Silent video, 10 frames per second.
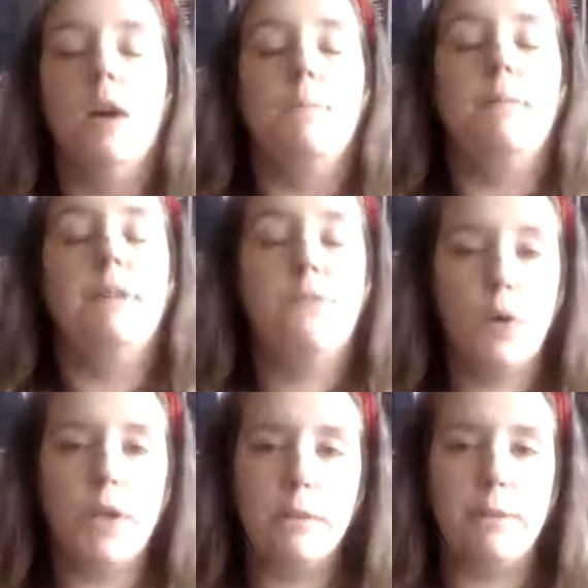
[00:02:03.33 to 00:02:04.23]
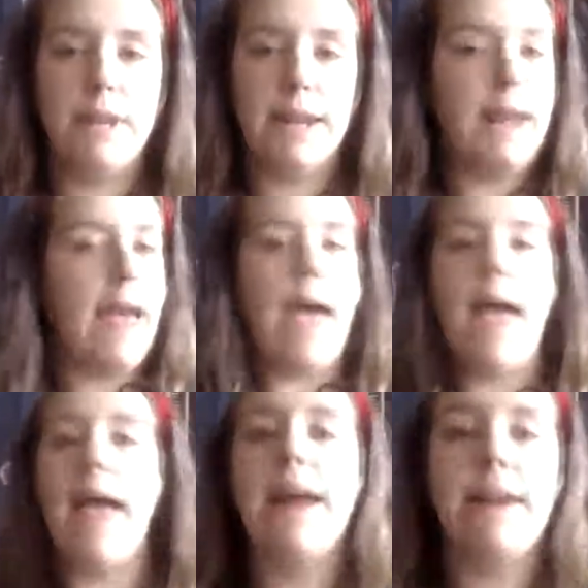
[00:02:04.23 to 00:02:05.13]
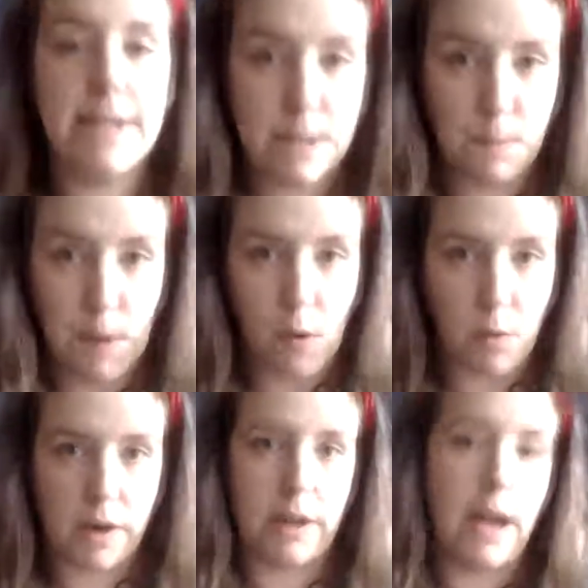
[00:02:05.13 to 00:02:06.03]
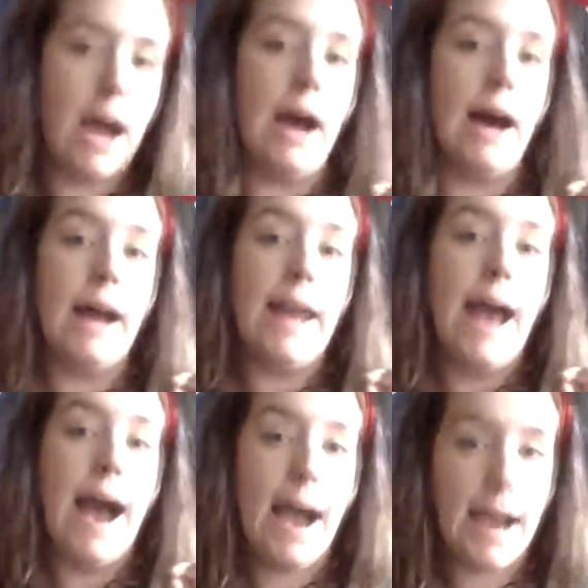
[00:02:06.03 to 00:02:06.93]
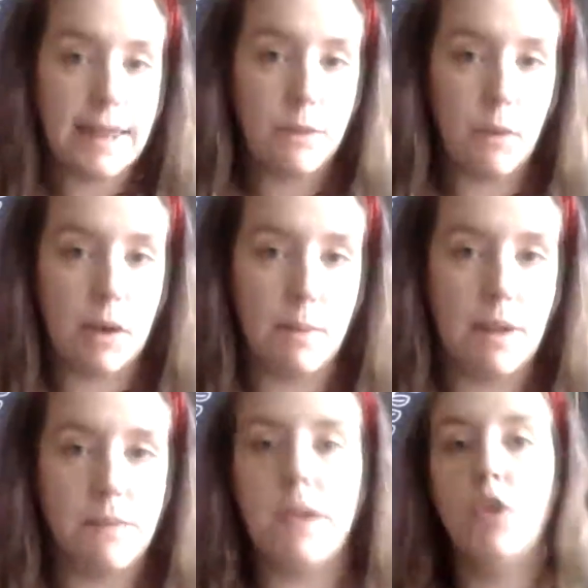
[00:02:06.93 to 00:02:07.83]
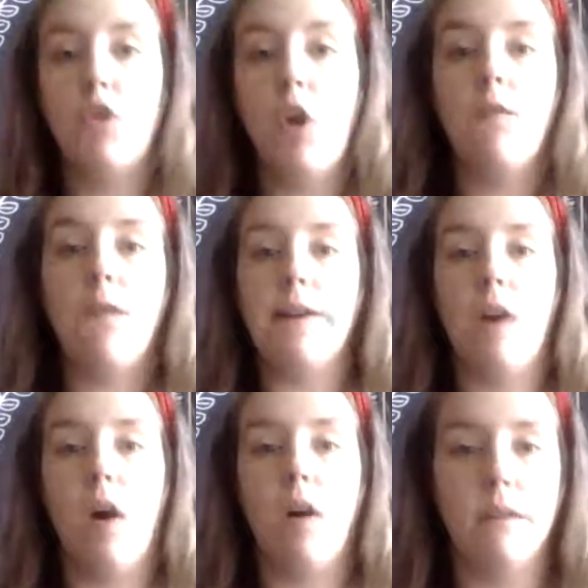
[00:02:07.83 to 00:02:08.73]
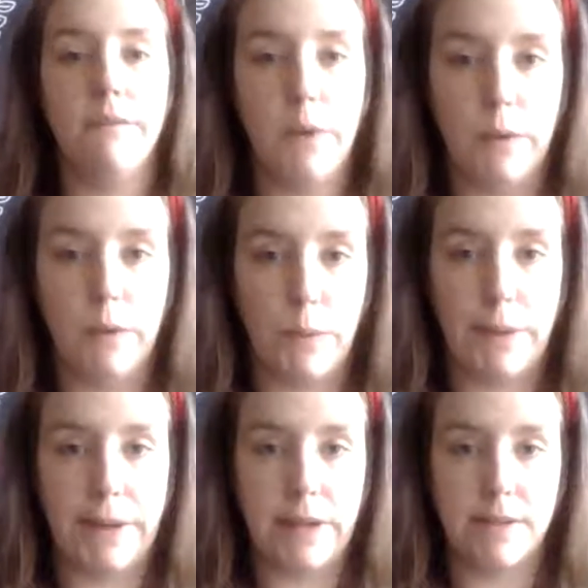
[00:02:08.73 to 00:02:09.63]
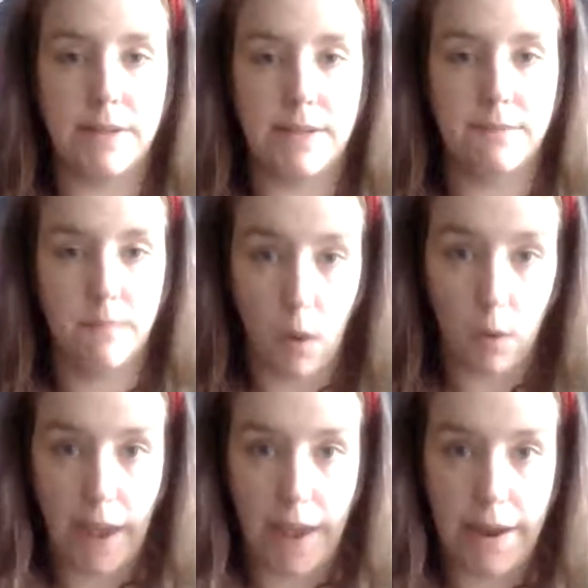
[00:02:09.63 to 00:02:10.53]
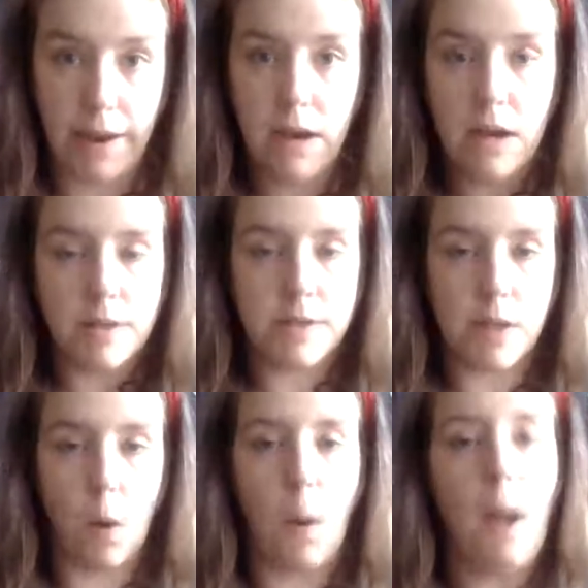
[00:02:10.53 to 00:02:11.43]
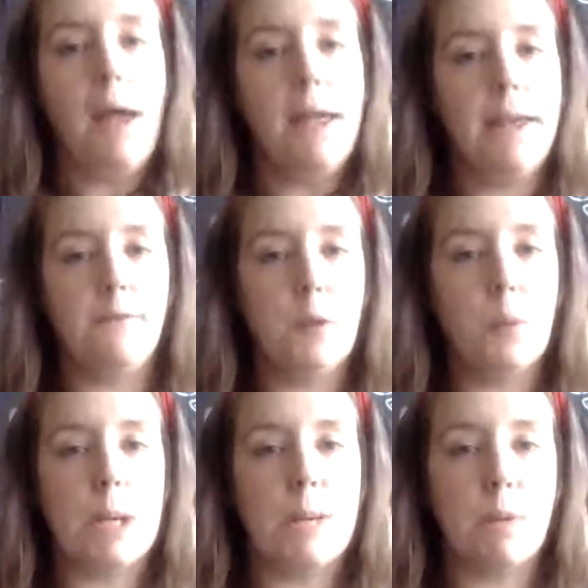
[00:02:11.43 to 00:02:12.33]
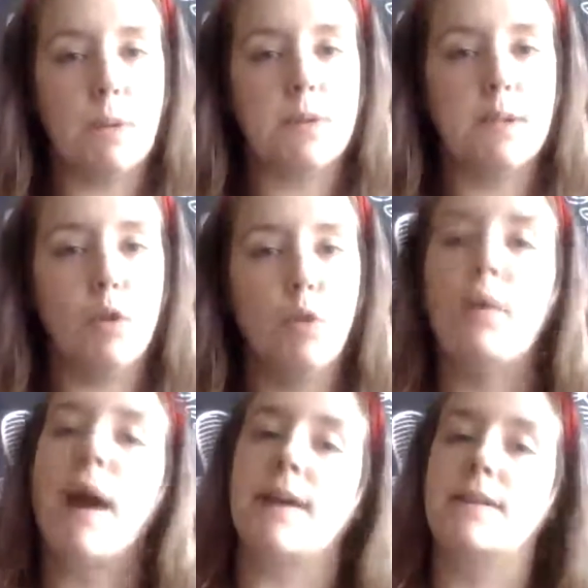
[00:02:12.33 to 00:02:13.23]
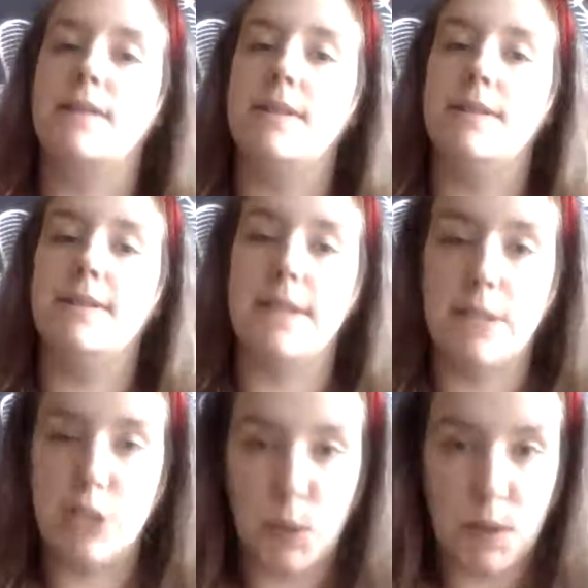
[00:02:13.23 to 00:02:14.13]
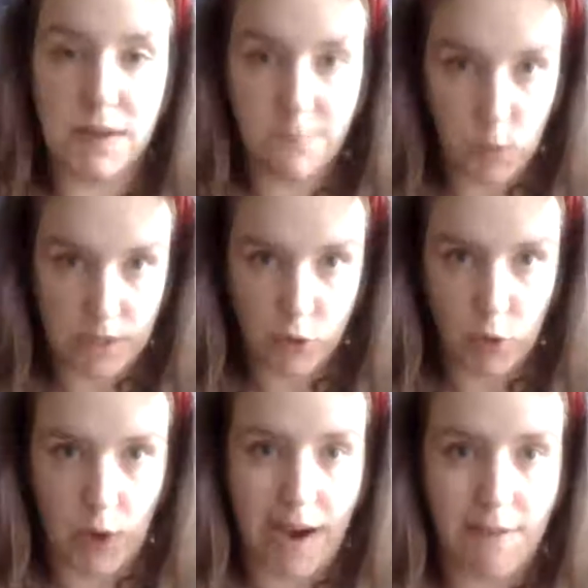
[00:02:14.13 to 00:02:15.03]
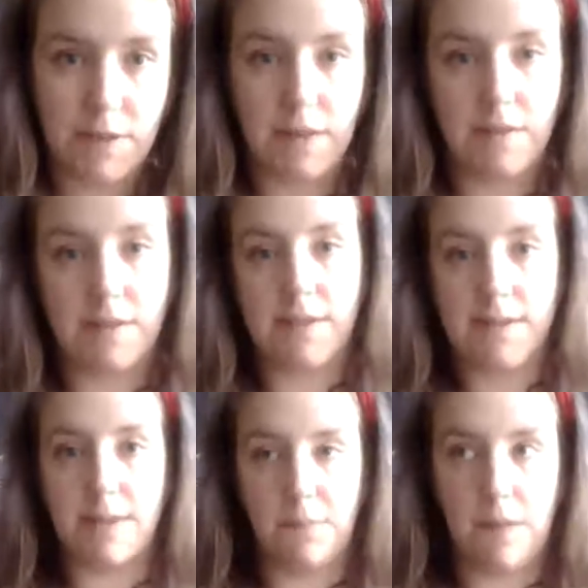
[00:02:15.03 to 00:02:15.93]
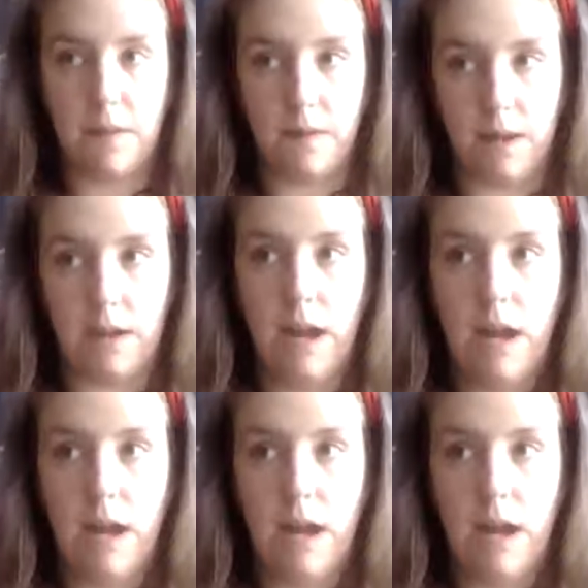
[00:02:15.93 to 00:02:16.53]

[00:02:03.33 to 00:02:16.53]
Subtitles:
before you begin any spell work, I highly recommend that you go find all of your ingredients, okay? So, if you are a person who practices intuitive witchcraft, and this is something that